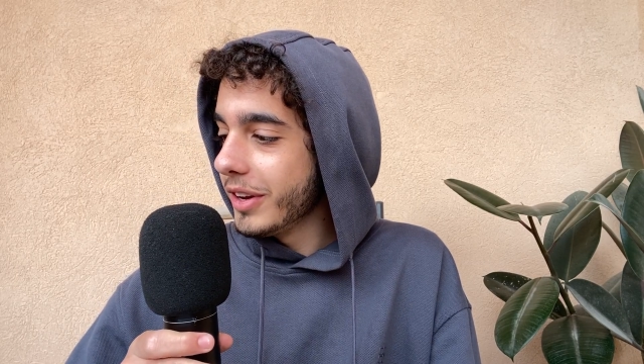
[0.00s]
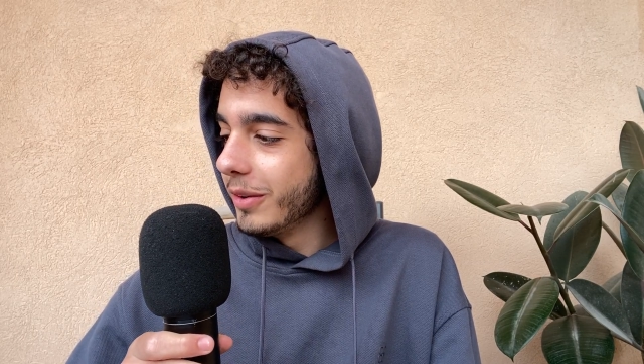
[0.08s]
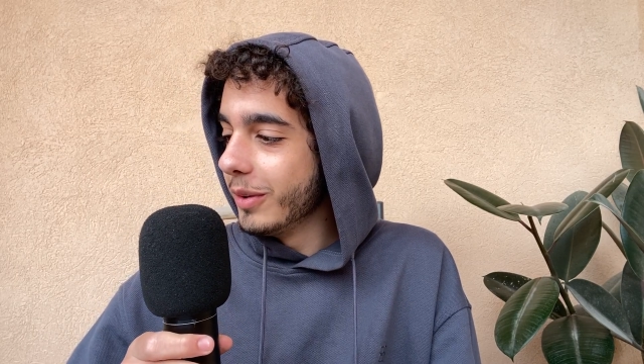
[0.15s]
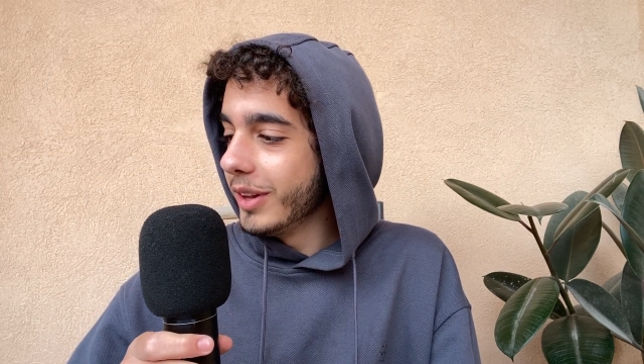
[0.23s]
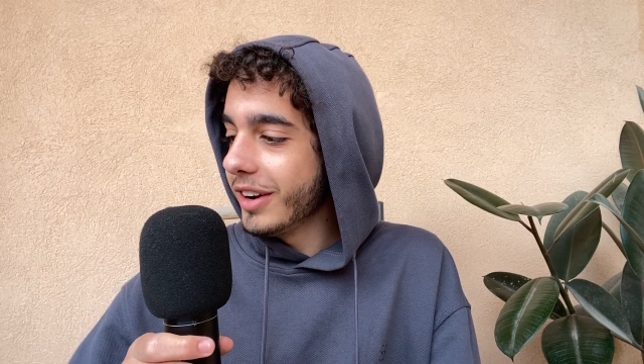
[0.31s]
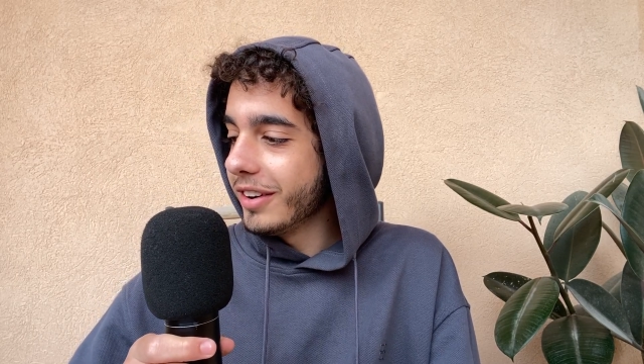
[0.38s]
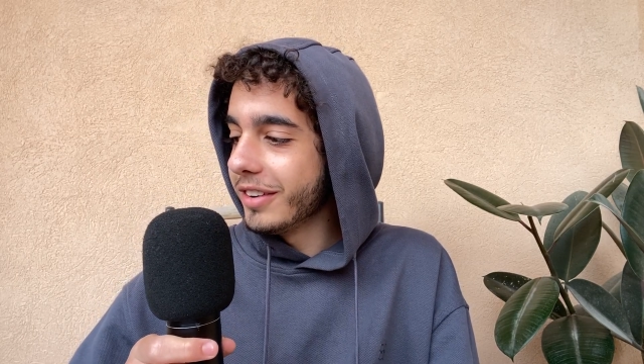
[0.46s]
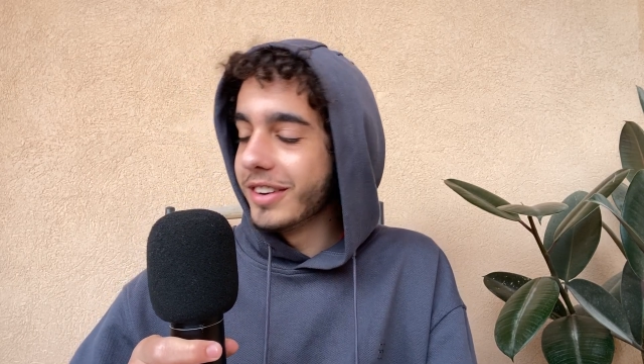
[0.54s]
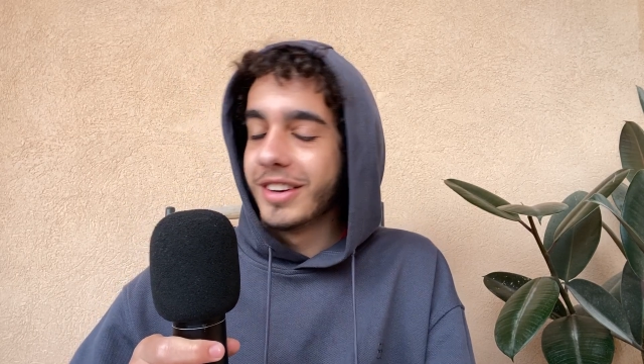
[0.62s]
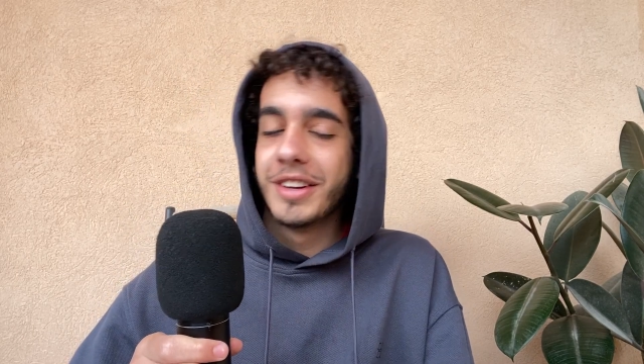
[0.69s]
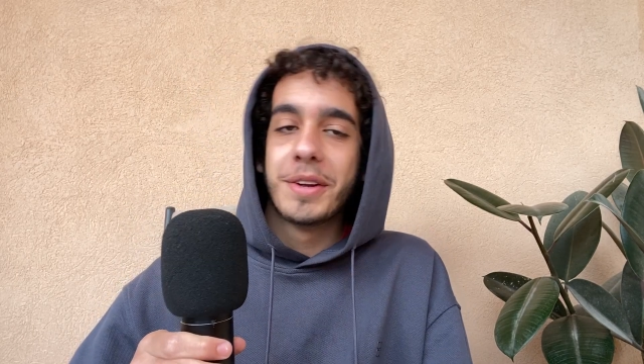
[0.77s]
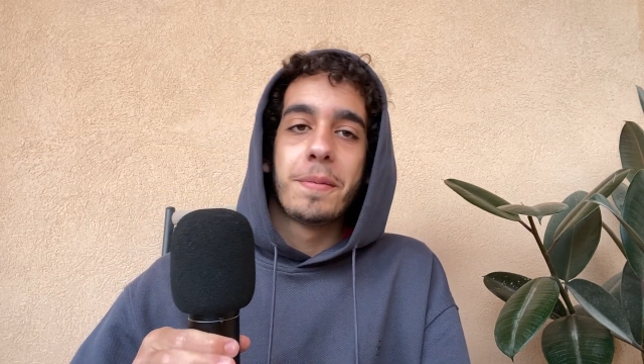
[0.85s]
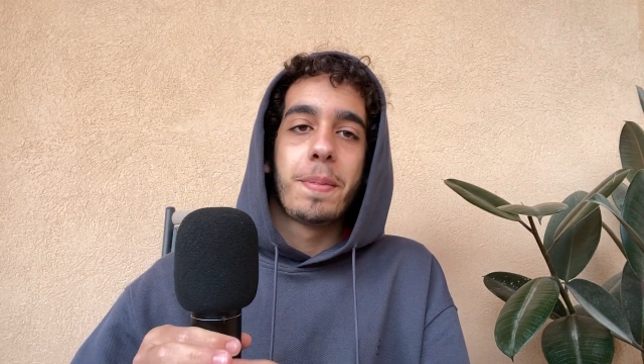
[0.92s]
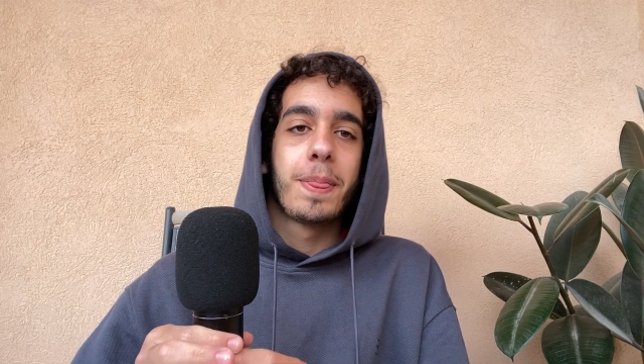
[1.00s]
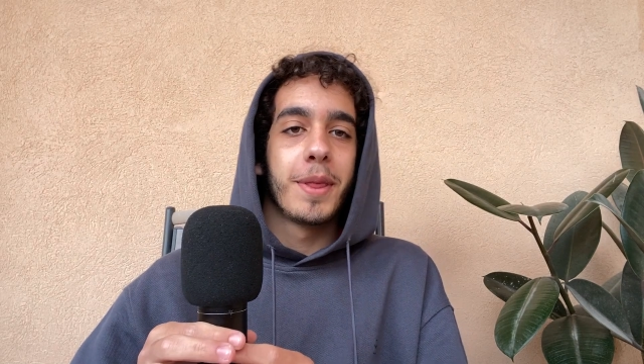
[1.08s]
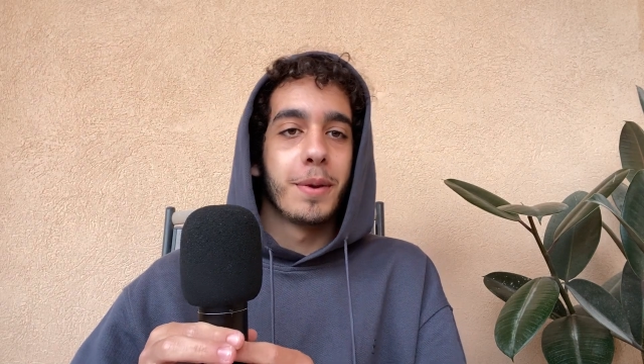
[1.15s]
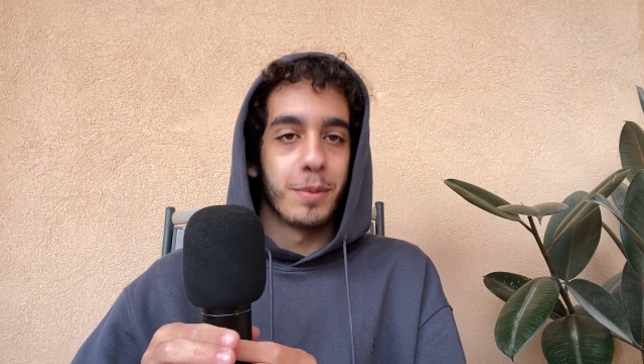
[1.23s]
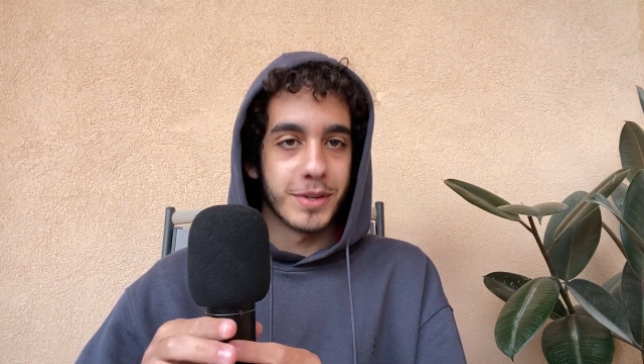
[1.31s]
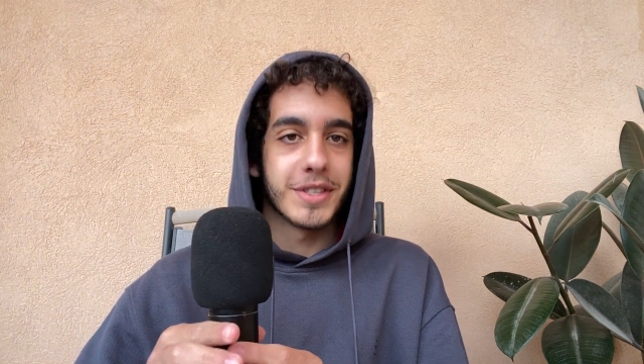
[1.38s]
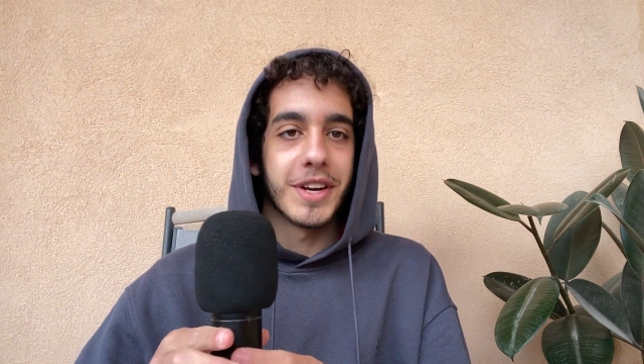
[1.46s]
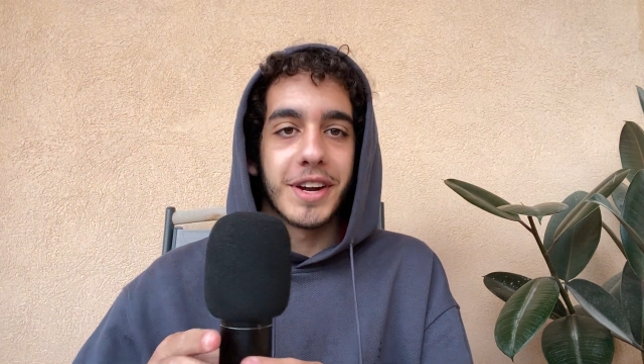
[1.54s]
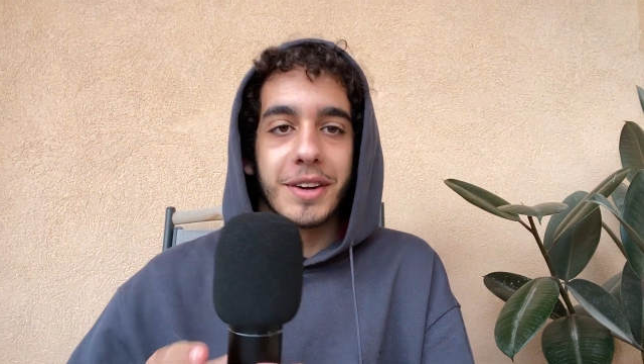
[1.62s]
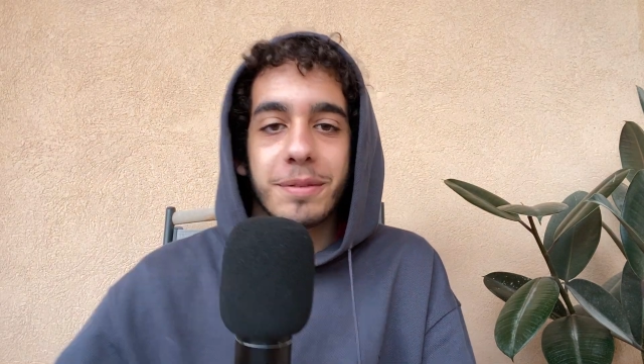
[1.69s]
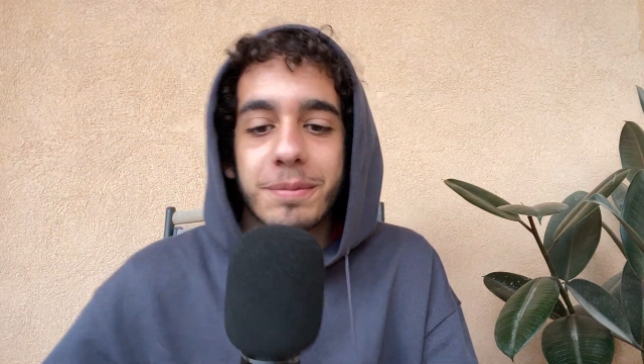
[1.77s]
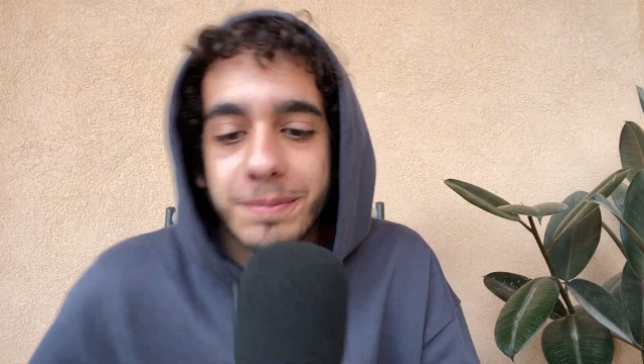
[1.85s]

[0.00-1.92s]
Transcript: you little... One second.